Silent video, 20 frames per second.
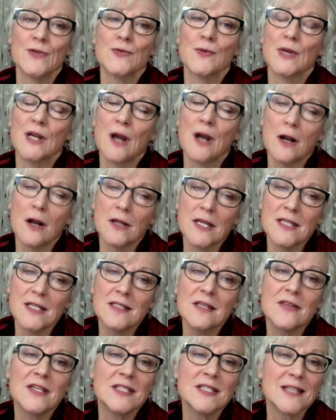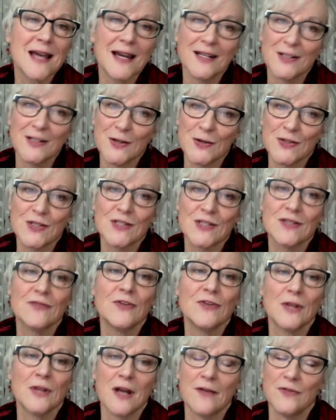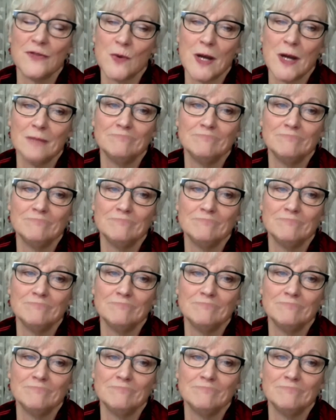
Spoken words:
regardless of the diagnosis of your loved one.